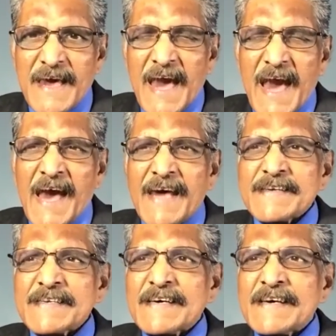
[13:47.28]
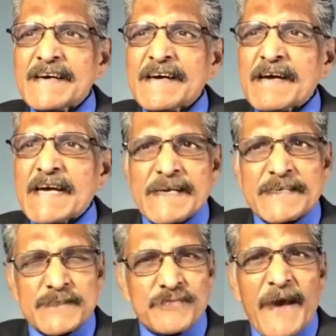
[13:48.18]
and it
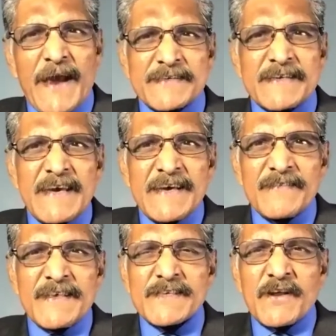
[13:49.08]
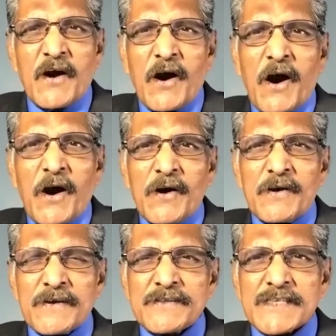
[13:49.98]
is fact, these are
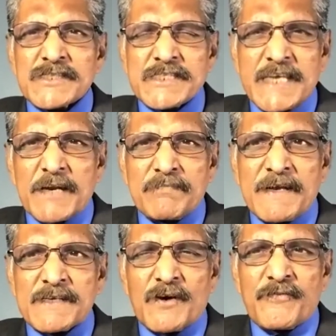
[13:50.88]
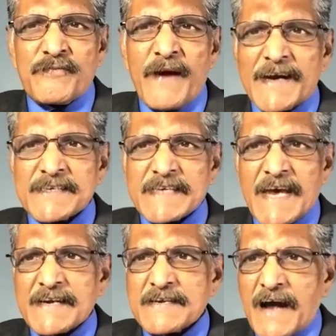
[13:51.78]
all the statement of facts,
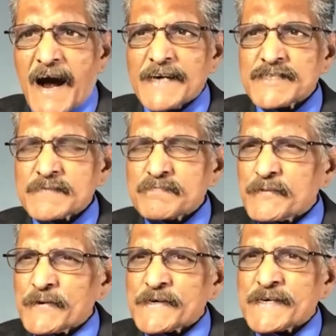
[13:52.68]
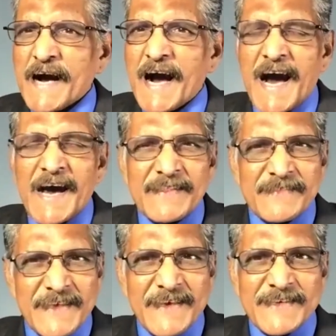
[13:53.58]
and God spoke
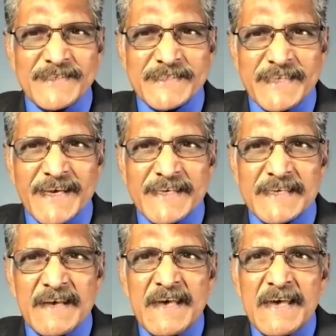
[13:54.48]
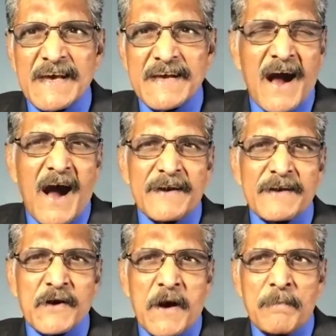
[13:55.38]
these things, God
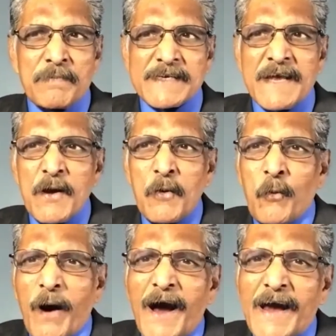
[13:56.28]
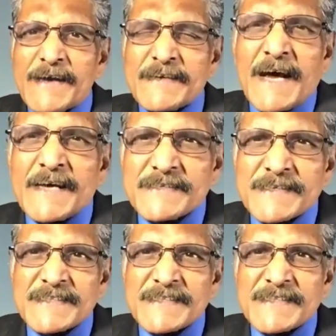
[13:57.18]
accomplished, why does